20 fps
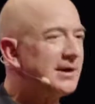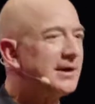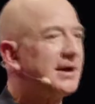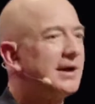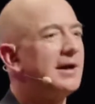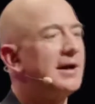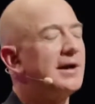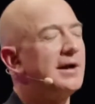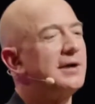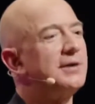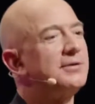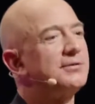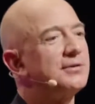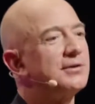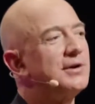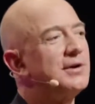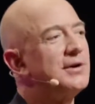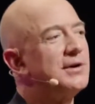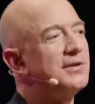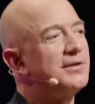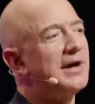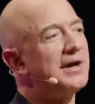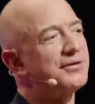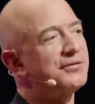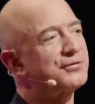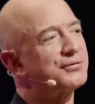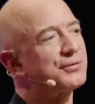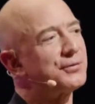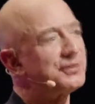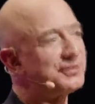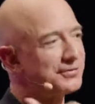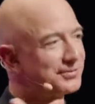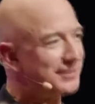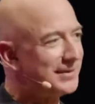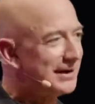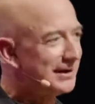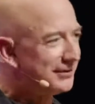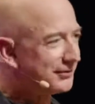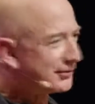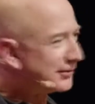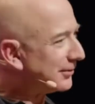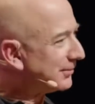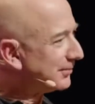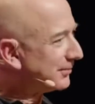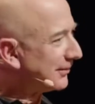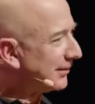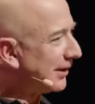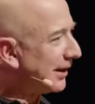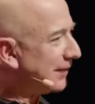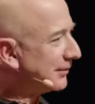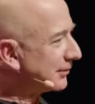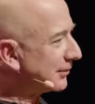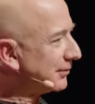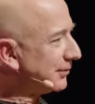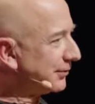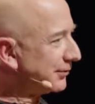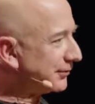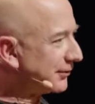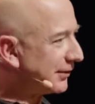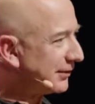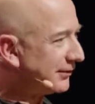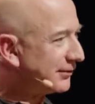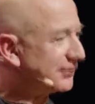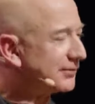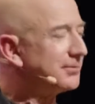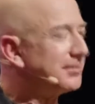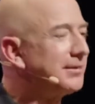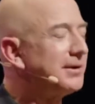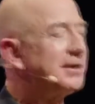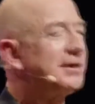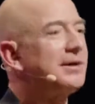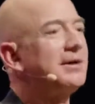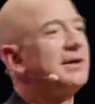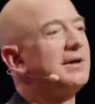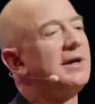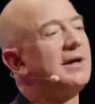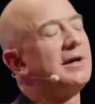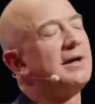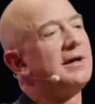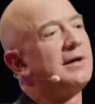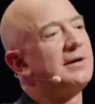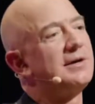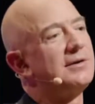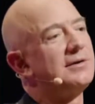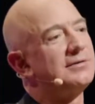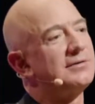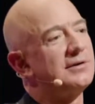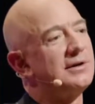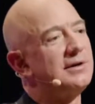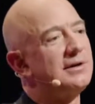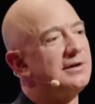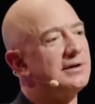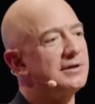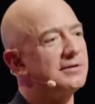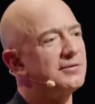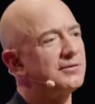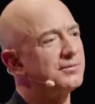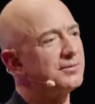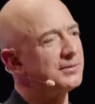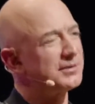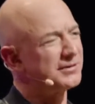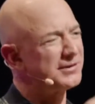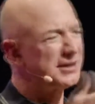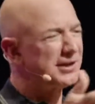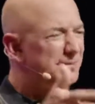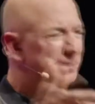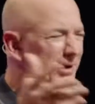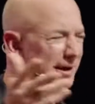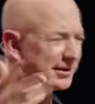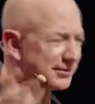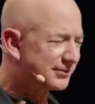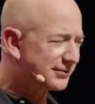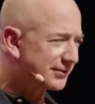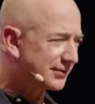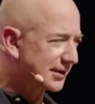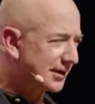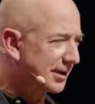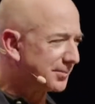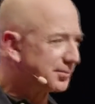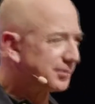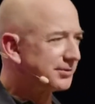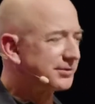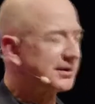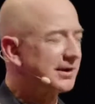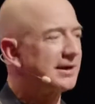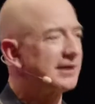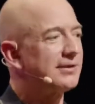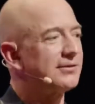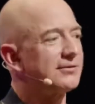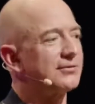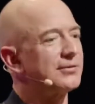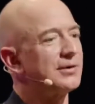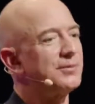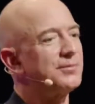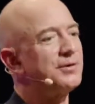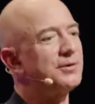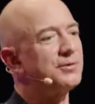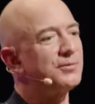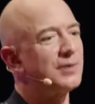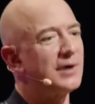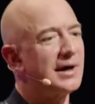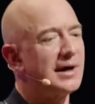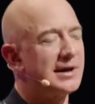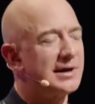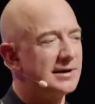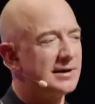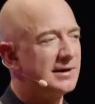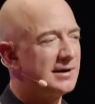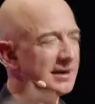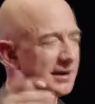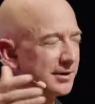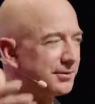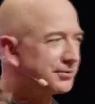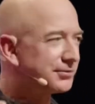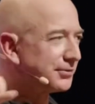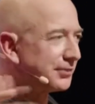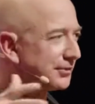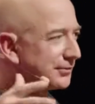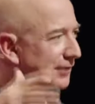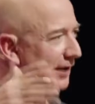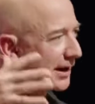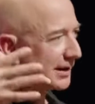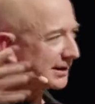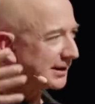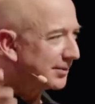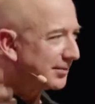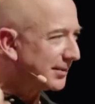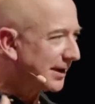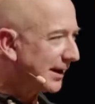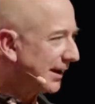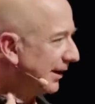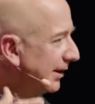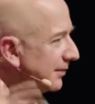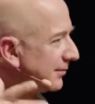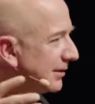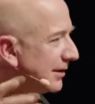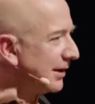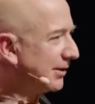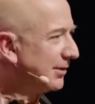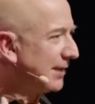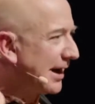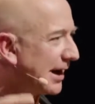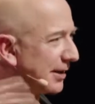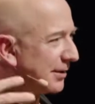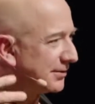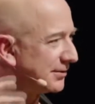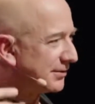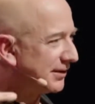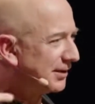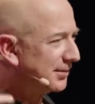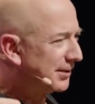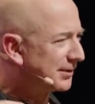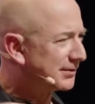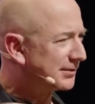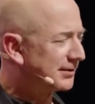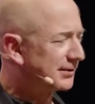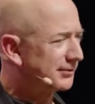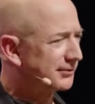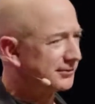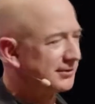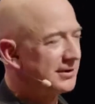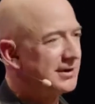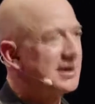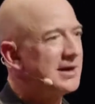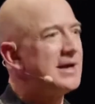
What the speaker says: And that sort of made some logical sense to me, and he convinced me to think about it for a couple of days, so I went away, and I was really trying to get my head around how to think about this.